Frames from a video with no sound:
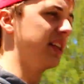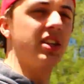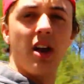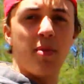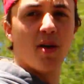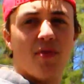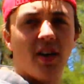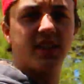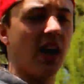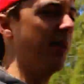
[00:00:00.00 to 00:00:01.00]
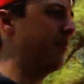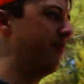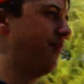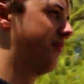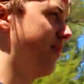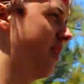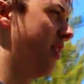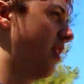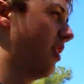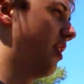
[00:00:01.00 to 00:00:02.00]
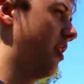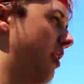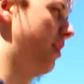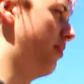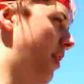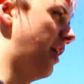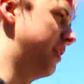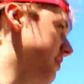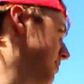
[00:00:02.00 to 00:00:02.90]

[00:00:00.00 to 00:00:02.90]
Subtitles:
going to be a fun time. But